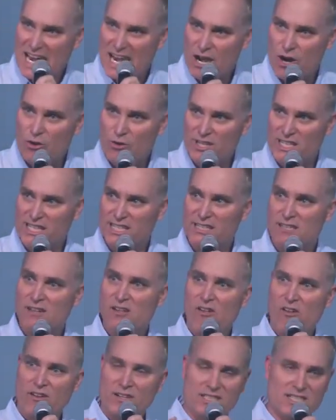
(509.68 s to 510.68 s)
carry
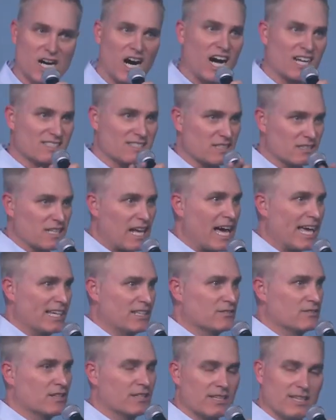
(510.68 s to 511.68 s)
God's
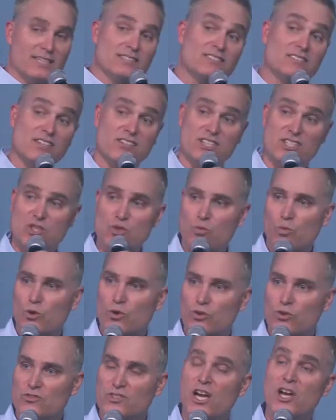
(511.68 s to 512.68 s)
light into this
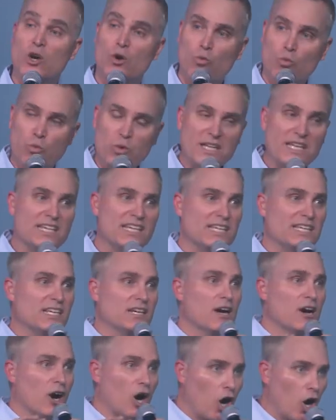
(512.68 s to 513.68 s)
world.
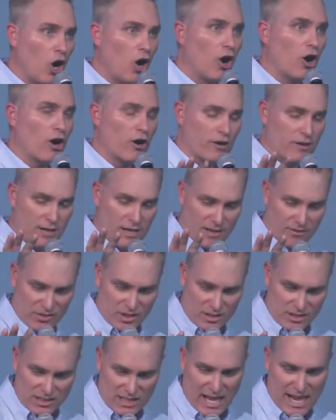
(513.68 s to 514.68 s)
We are
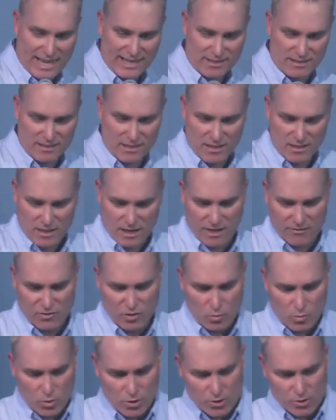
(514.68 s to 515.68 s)
the light of
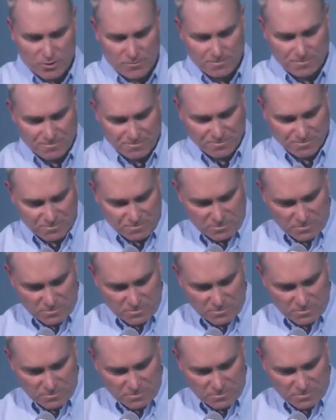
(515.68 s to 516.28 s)
the world.